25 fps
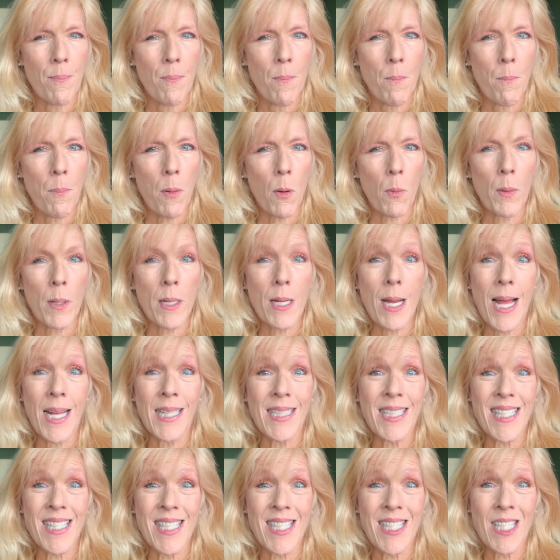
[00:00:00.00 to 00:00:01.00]
but we're
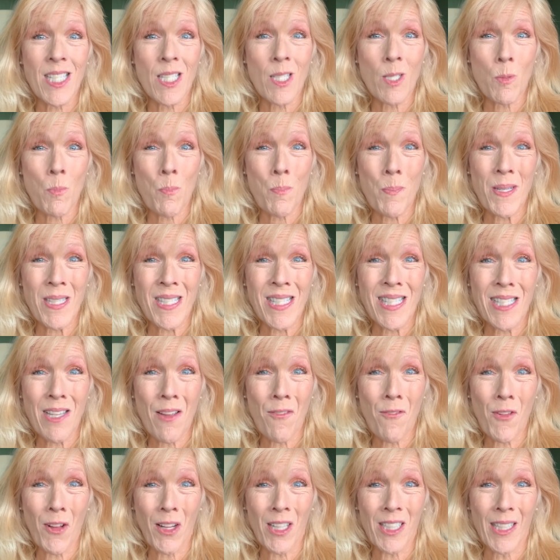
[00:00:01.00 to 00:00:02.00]
not
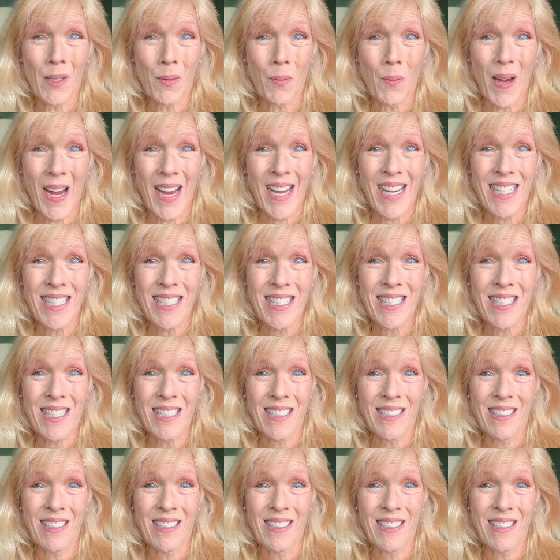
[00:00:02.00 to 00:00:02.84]
specifically right.